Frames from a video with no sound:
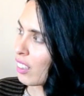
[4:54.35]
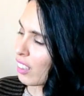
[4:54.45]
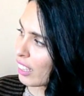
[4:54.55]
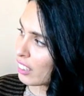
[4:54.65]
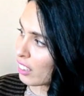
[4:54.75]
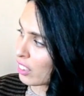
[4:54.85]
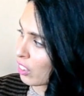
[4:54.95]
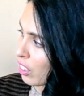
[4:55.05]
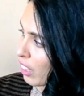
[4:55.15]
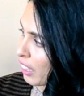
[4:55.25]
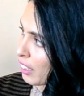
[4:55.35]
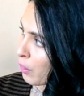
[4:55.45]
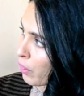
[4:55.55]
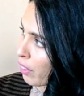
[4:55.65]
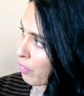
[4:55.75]
It doesn't look like they
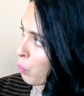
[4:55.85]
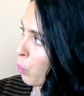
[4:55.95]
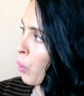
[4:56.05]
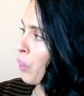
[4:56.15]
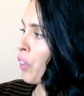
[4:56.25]
were ever worn.